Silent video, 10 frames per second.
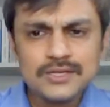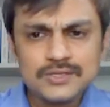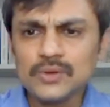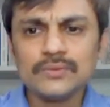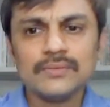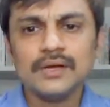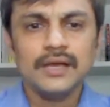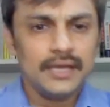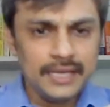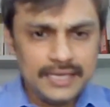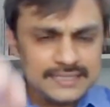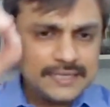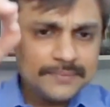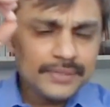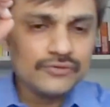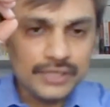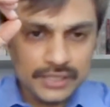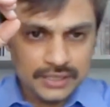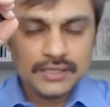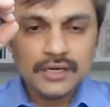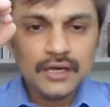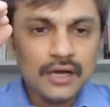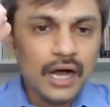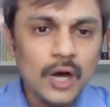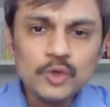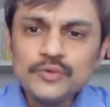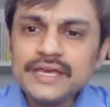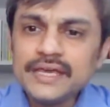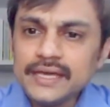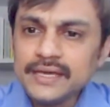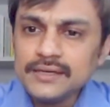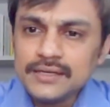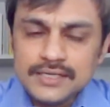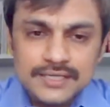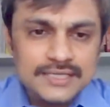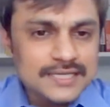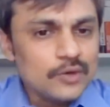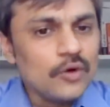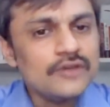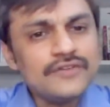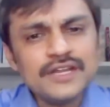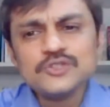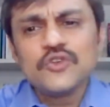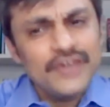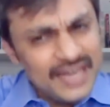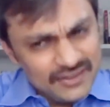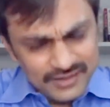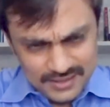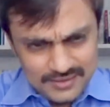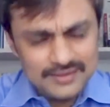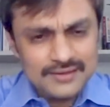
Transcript: So in a simple word, how do we gain trust and confidence of anyone?